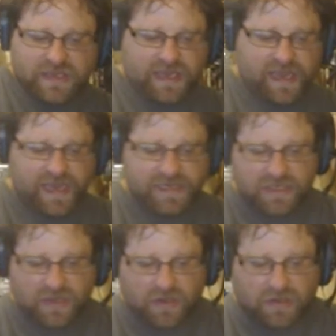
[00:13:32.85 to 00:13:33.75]
and
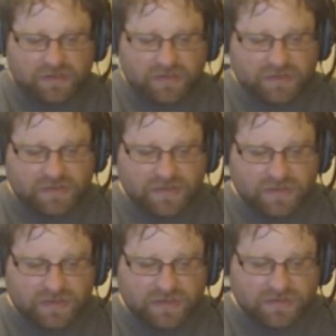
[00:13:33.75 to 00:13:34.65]
all
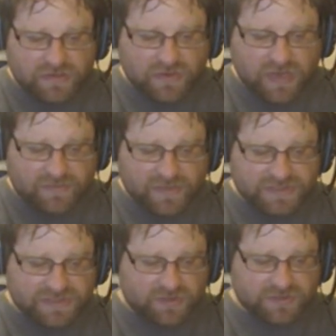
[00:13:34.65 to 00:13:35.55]
newcomer
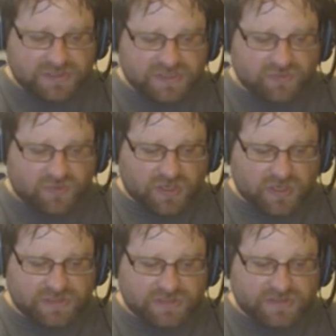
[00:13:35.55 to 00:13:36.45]
soldiers,
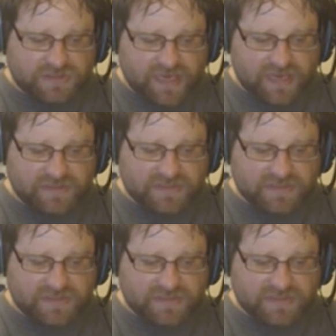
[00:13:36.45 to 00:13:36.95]
workers, or slaves.